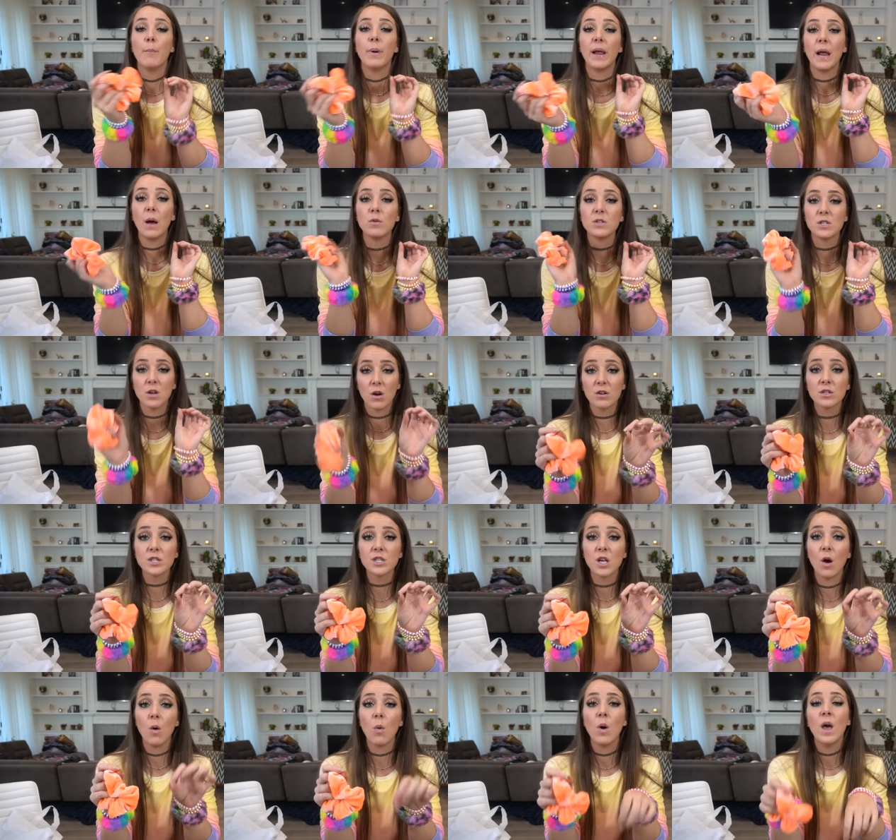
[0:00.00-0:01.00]
But I was
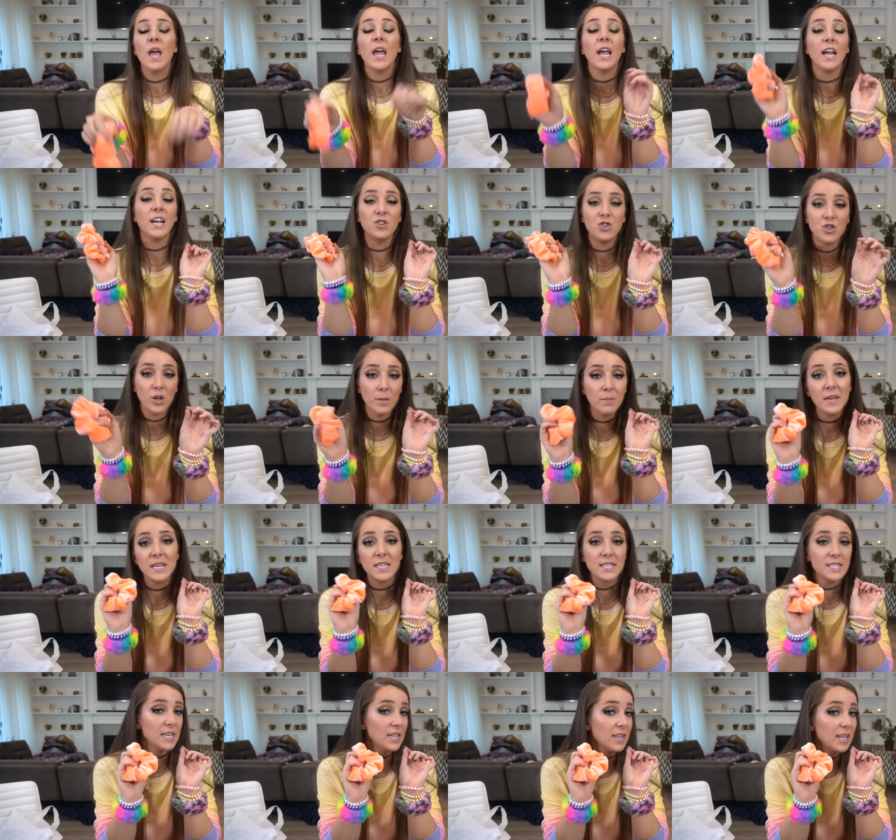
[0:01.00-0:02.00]
also a
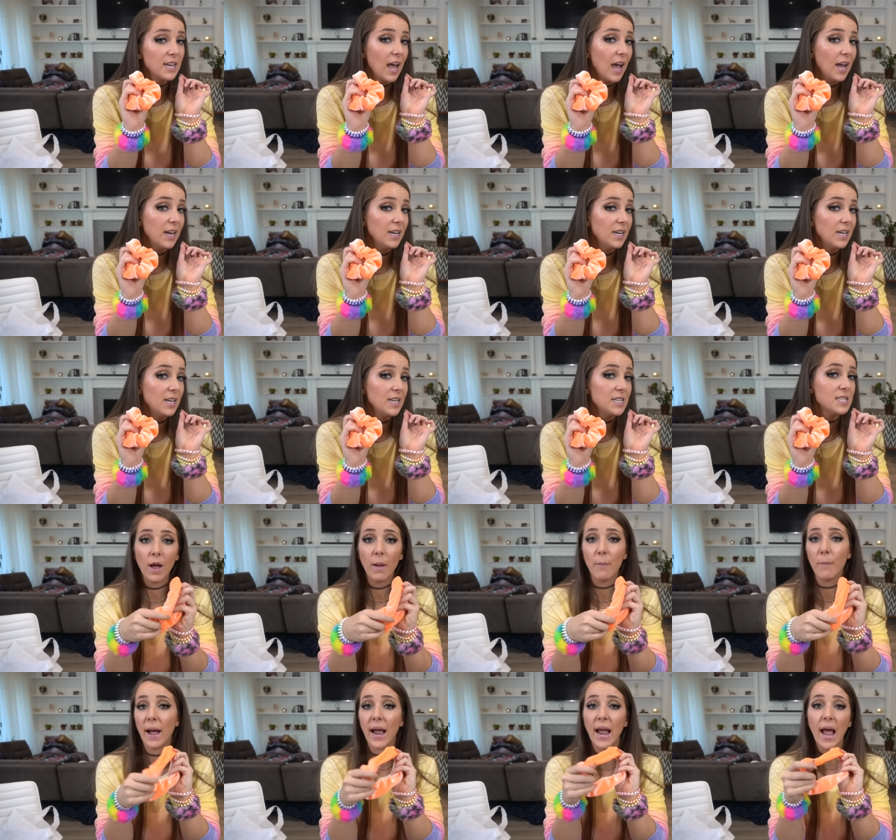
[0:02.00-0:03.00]
gymnast in the 90s.
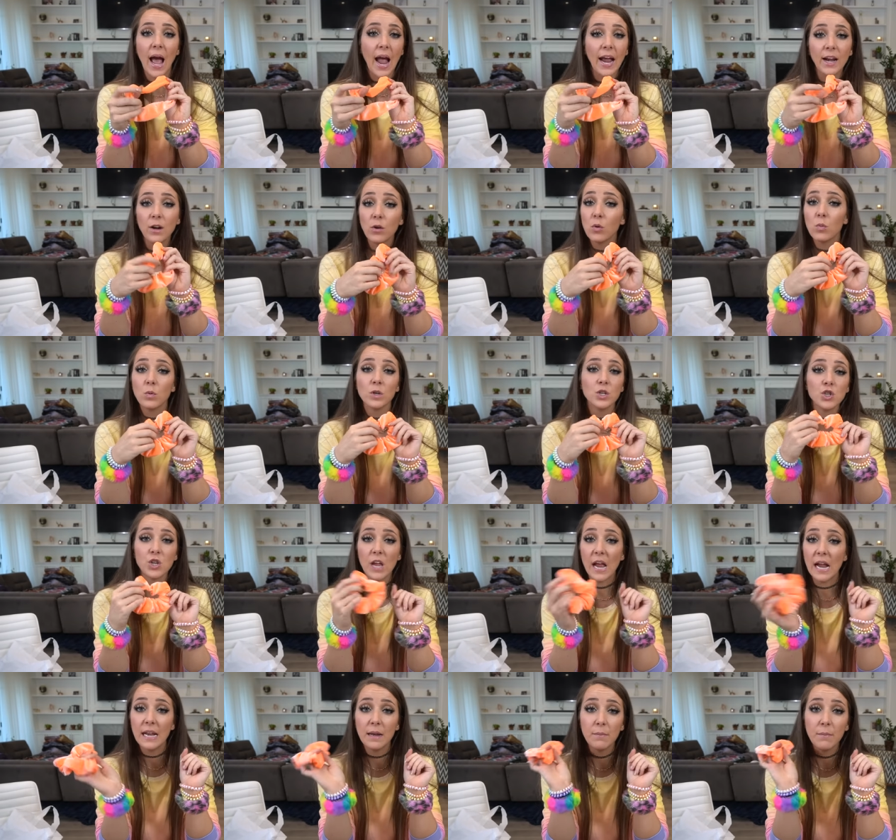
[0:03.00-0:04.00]
And my idol was
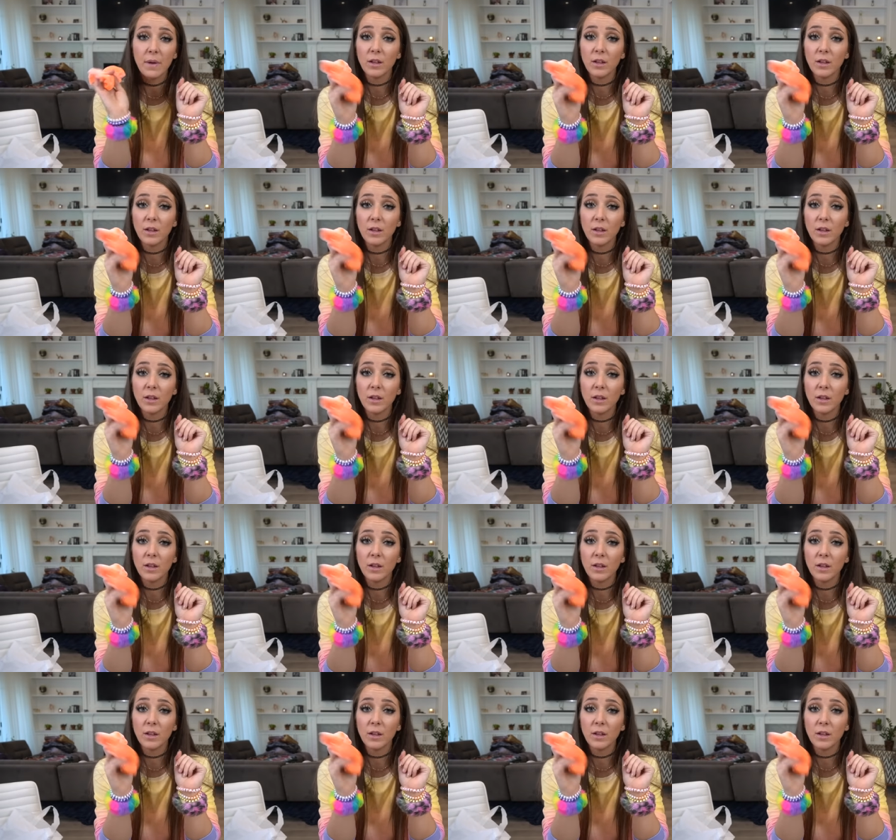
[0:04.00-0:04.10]
Shannon